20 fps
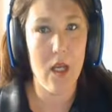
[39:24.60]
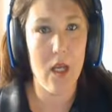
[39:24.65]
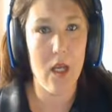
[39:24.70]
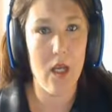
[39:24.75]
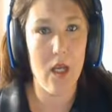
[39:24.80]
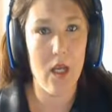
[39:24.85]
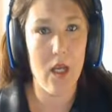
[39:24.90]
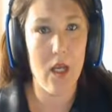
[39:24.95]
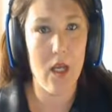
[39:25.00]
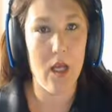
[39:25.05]

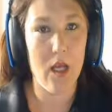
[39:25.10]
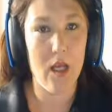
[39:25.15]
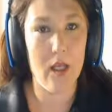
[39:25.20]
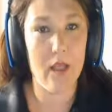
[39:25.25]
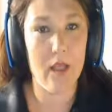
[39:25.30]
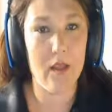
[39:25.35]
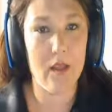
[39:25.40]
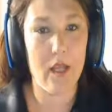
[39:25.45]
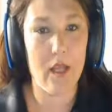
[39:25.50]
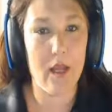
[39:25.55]

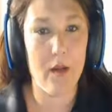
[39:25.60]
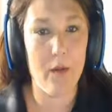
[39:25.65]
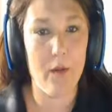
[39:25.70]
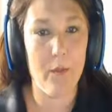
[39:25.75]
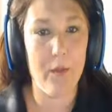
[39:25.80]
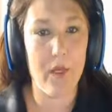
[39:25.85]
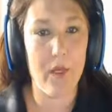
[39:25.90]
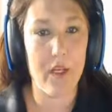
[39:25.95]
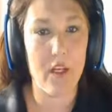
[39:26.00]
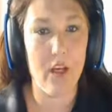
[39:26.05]
uh, that'll
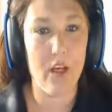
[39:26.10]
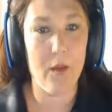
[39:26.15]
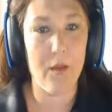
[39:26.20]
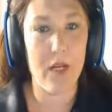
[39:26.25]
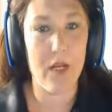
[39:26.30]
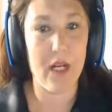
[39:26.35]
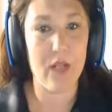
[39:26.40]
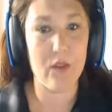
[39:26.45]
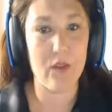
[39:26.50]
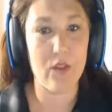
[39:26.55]
be
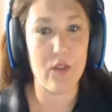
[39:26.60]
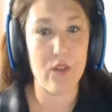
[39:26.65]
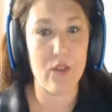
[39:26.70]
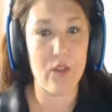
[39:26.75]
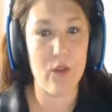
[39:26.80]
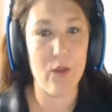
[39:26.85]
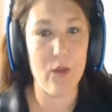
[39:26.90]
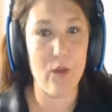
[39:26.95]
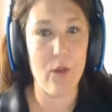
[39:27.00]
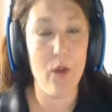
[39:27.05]
coming out
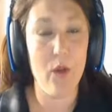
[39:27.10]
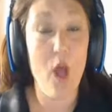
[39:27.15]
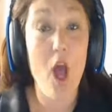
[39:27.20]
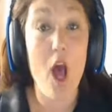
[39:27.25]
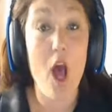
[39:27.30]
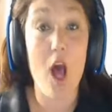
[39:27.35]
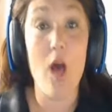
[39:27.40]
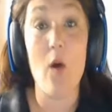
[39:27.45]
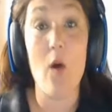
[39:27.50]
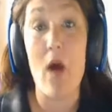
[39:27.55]
soon.
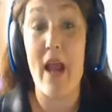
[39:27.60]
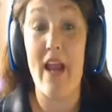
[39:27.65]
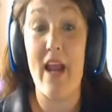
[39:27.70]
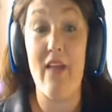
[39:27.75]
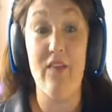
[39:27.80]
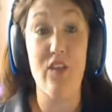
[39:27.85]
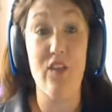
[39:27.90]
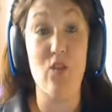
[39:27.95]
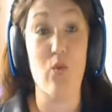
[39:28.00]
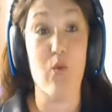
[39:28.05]
Oh, I
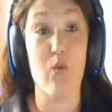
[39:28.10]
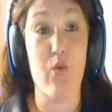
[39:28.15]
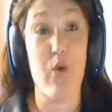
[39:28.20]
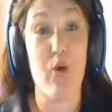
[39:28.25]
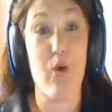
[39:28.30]
have this,